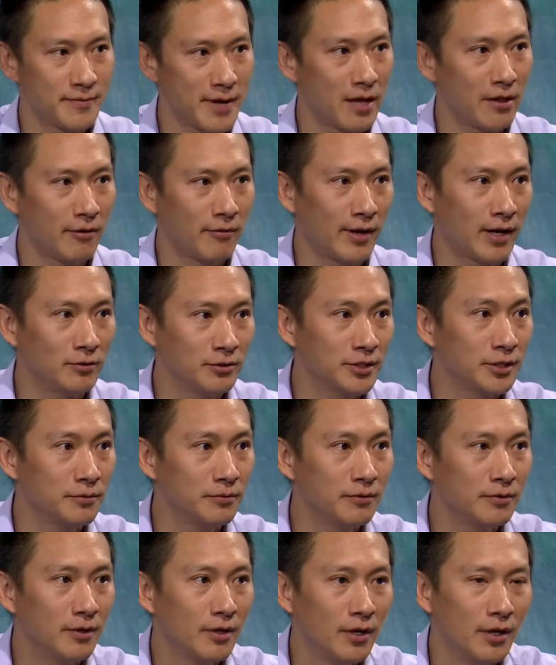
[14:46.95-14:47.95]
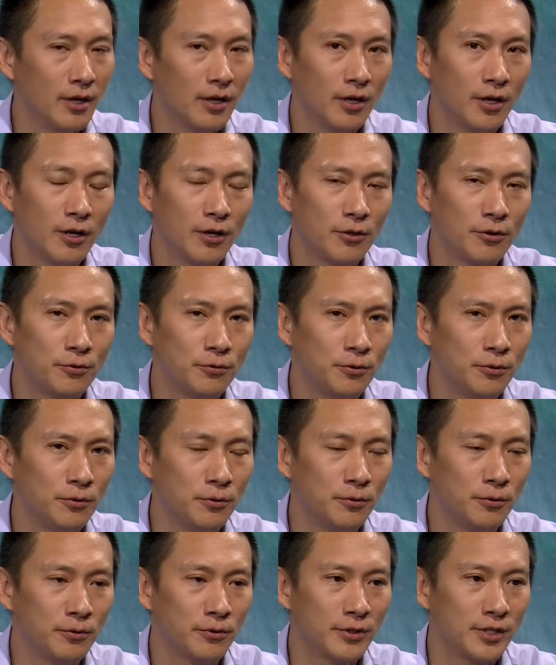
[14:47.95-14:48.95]
Palo Alto
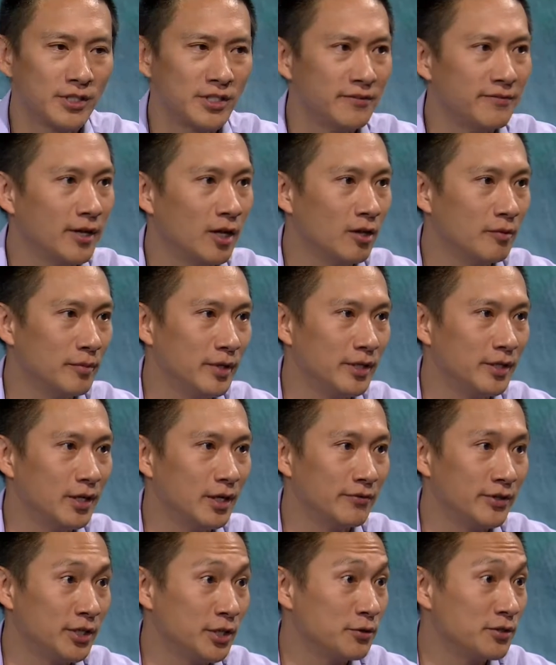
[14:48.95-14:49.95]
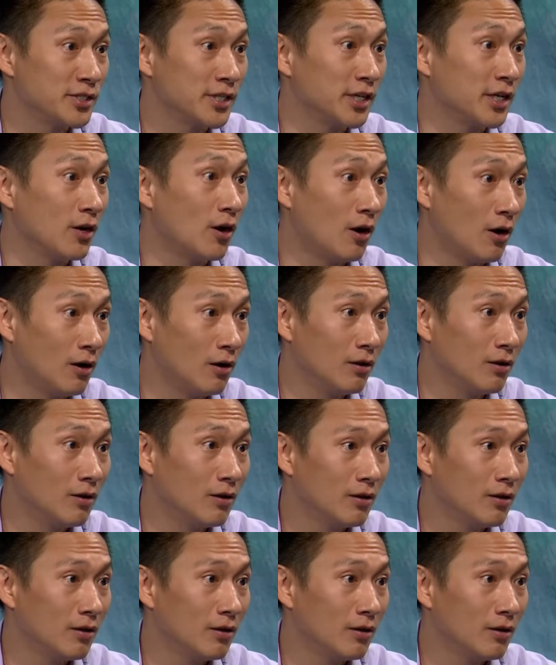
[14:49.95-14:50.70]
through the development of a new city hall.